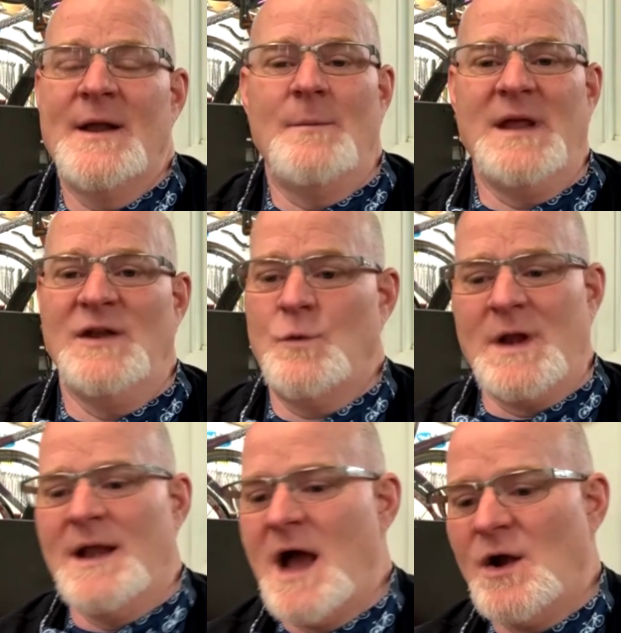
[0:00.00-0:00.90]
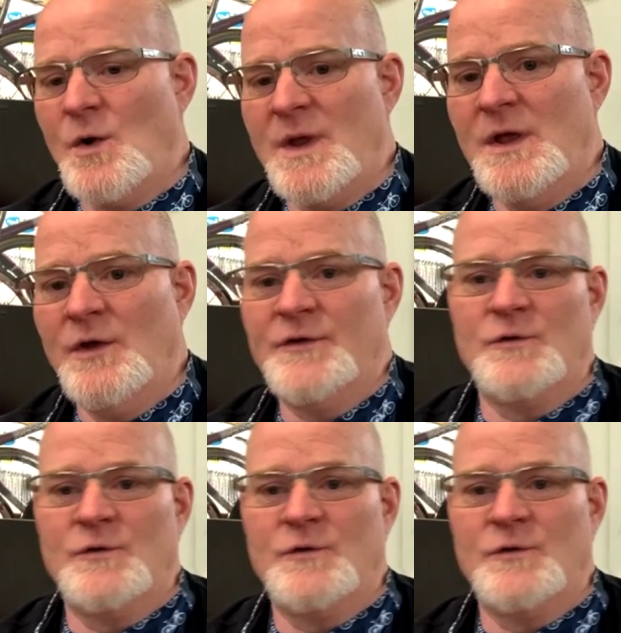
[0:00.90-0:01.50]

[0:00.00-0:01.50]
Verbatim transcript: I don't mean 29 wheels or